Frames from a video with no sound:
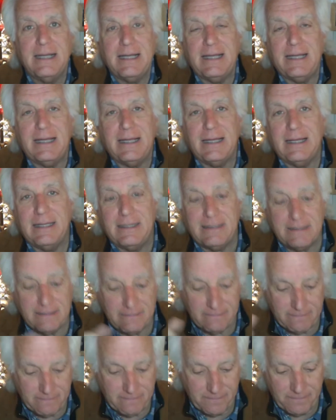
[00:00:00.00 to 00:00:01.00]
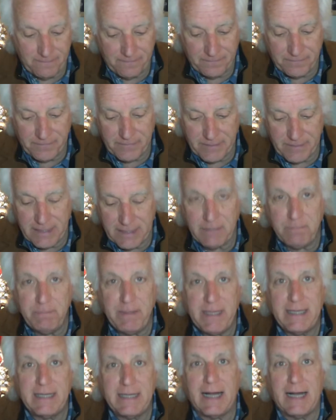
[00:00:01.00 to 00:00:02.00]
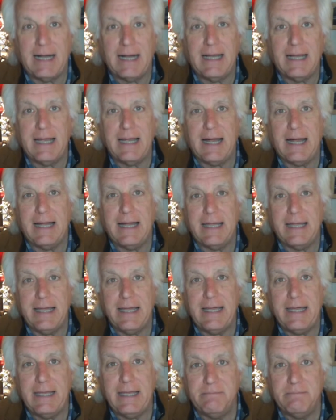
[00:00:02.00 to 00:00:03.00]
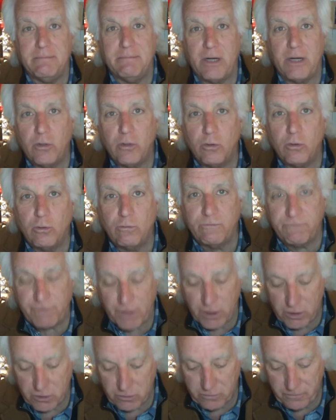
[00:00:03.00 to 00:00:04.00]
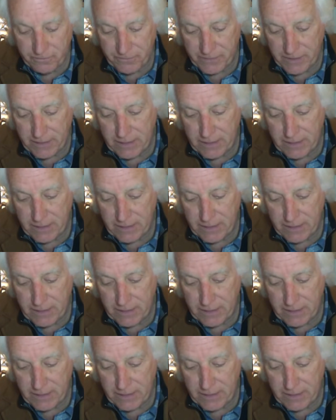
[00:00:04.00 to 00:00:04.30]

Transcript: and yippee ki yay mofo.